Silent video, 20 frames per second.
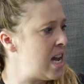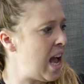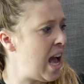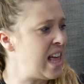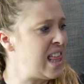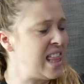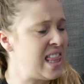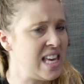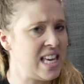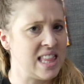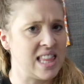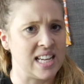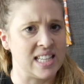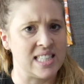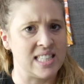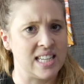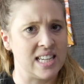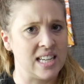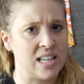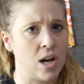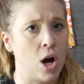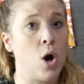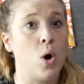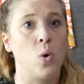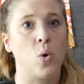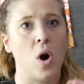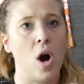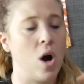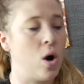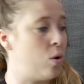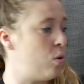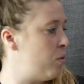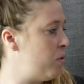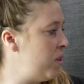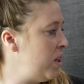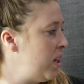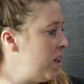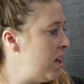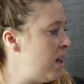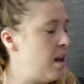I think that's it. Oh,
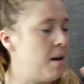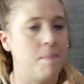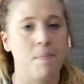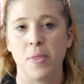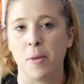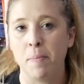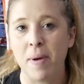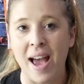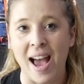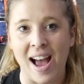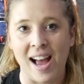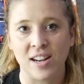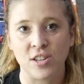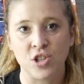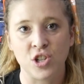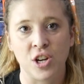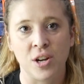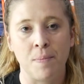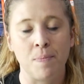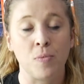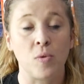the patch.